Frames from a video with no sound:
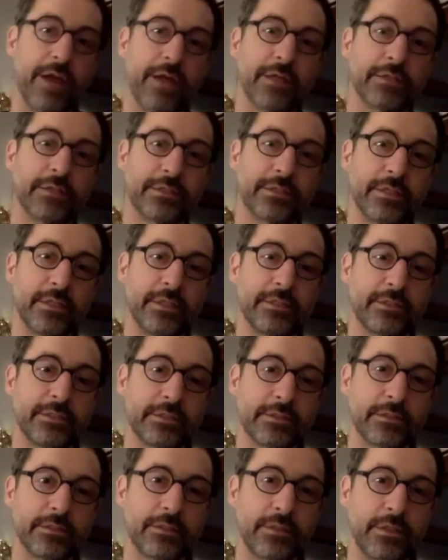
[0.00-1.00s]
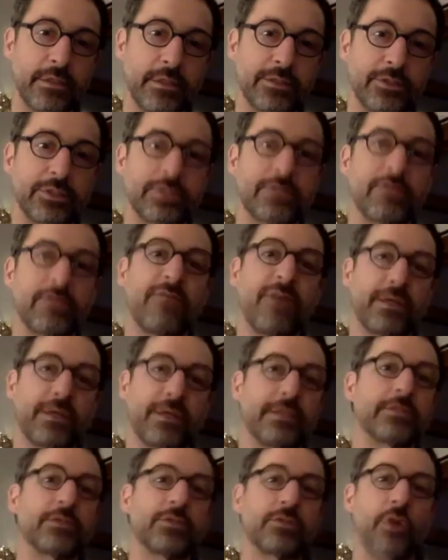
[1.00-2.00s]
It's just affecting
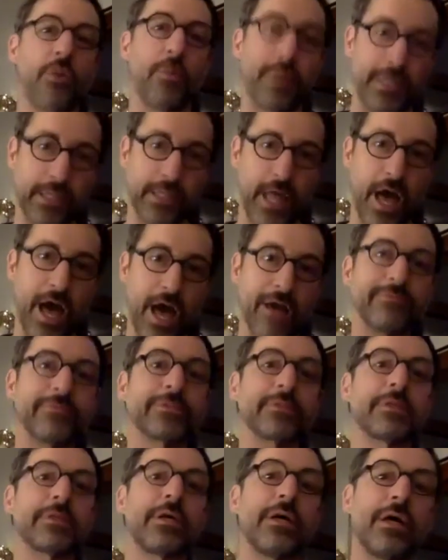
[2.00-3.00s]
so many lives.